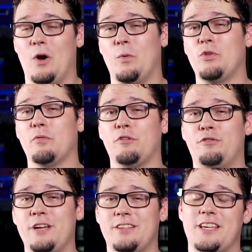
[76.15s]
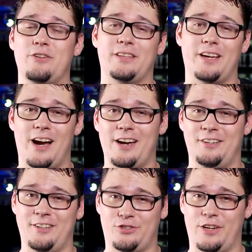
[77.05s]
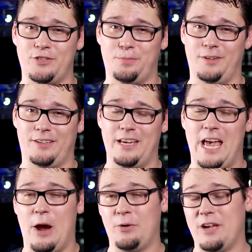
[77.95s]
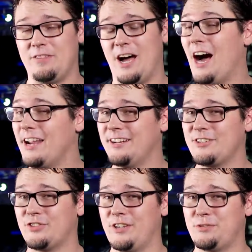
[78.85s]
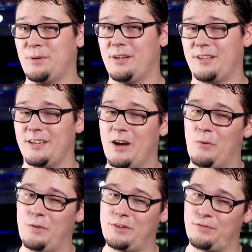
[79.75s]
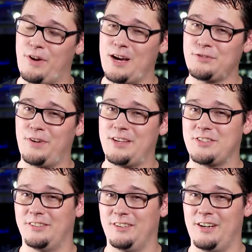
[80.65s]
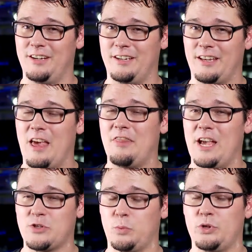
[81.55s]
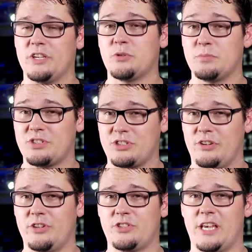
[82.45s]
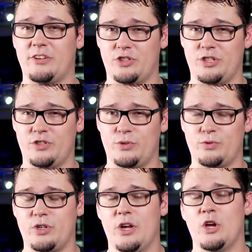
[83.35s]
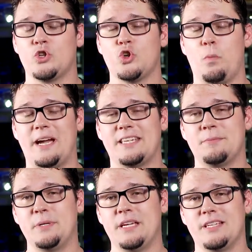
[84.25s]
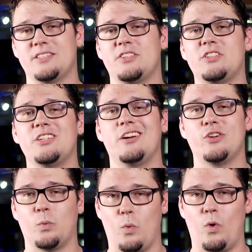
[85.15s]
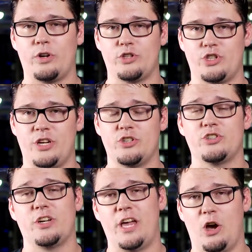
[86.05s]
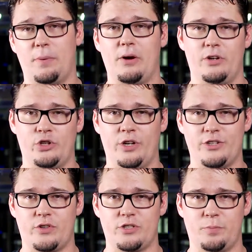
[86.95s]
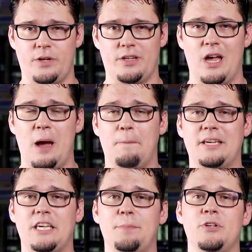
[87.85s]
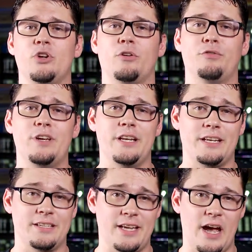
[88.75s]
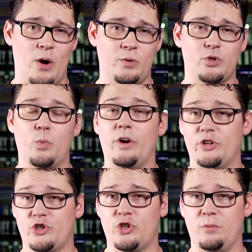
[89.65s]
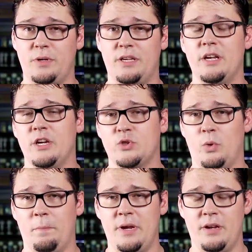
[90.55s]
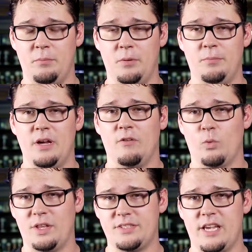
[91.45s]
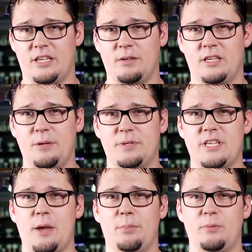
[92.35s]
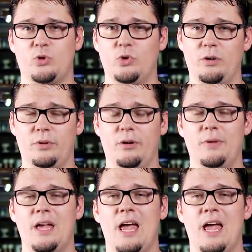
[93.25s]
With overfeeding is how you get the high nitrate spike. And when you have the high nitrate spike with the phosphates and the lighting, that's when you get some serious algae issues. So by being consistent on your water change is going to help out on your nitrate spike by keeping your feeding down to where it should be to a minimum where the tank can keep its happy equilibrium.